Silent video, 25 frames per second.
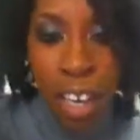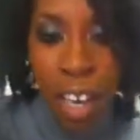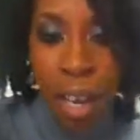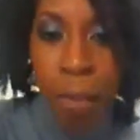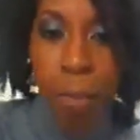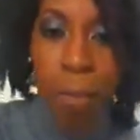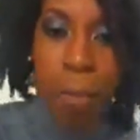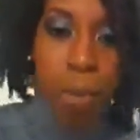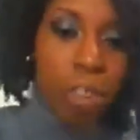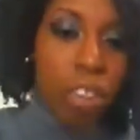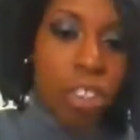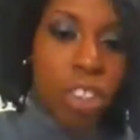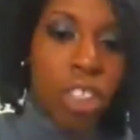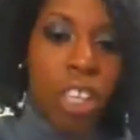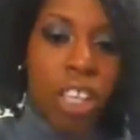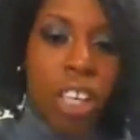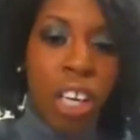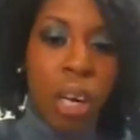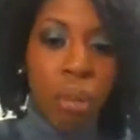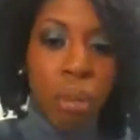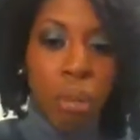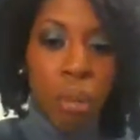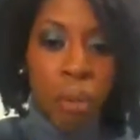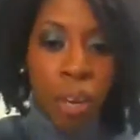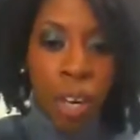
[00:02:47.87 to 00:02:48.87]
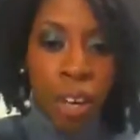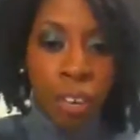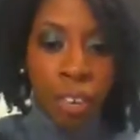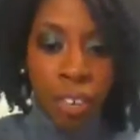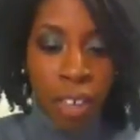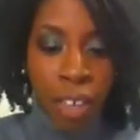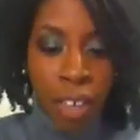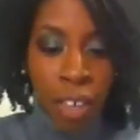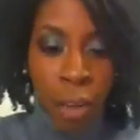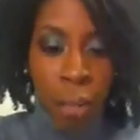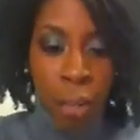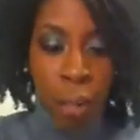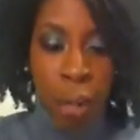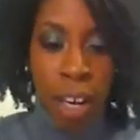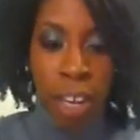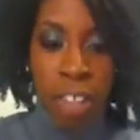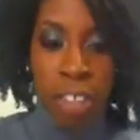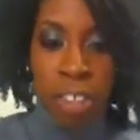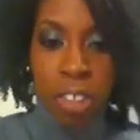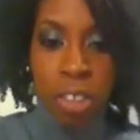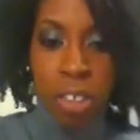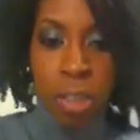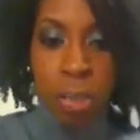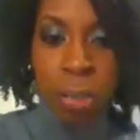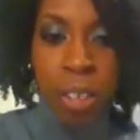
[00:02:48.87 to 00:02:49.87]
up or chunk up or whatever like your
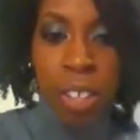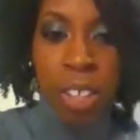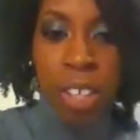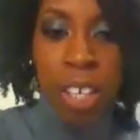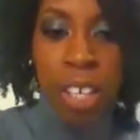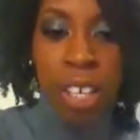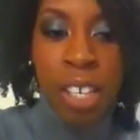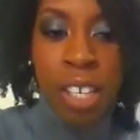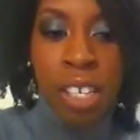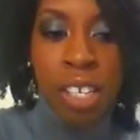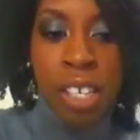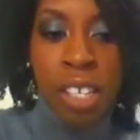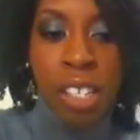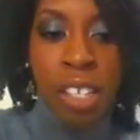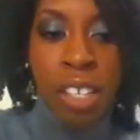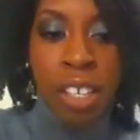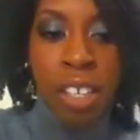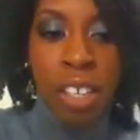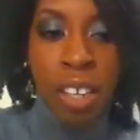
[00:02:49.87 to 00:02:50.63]
polish normally does,